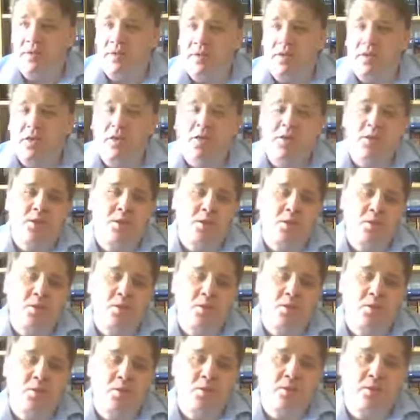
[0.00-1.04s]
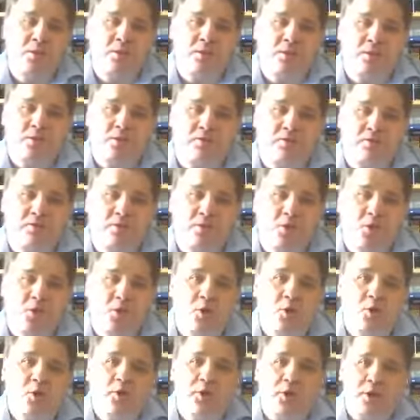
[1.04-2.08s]
You need to
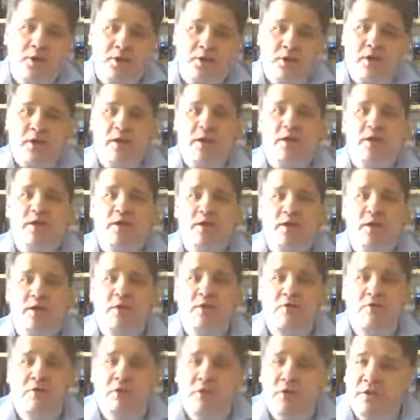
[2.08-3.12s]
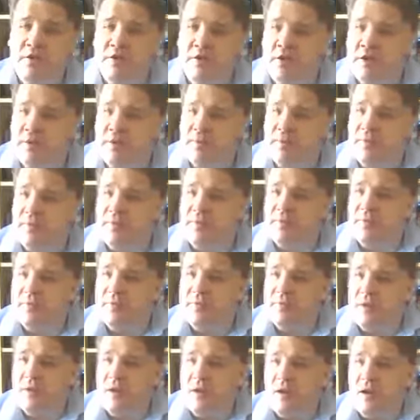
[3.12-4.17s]
show that you're taking it seriously.
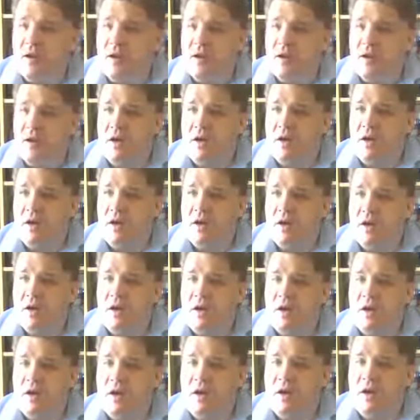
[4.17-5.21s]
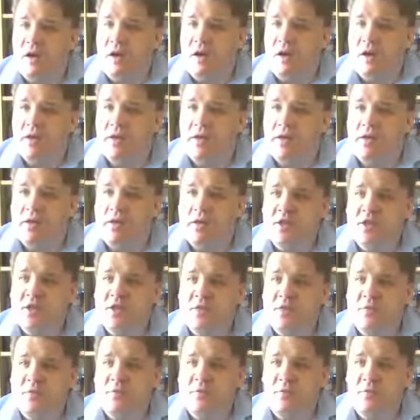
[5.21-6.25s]
And you need
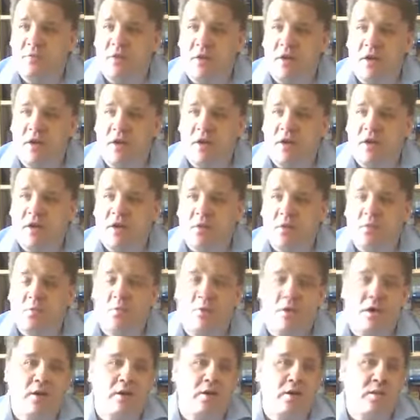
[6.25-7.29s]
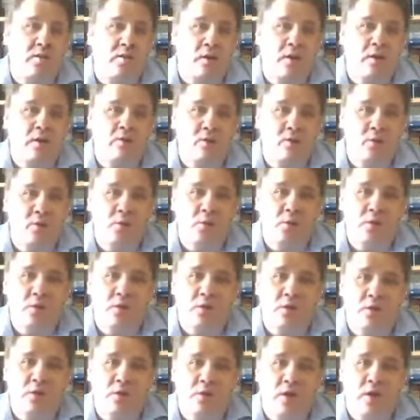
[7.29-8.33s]
to provide some kind of ground
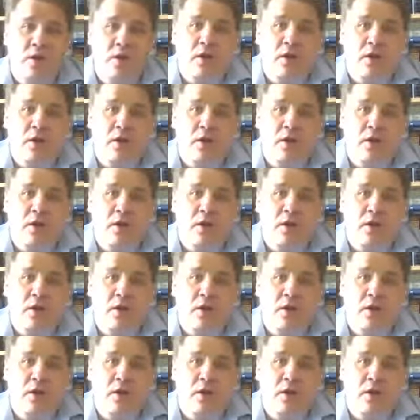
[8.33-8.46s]
rules.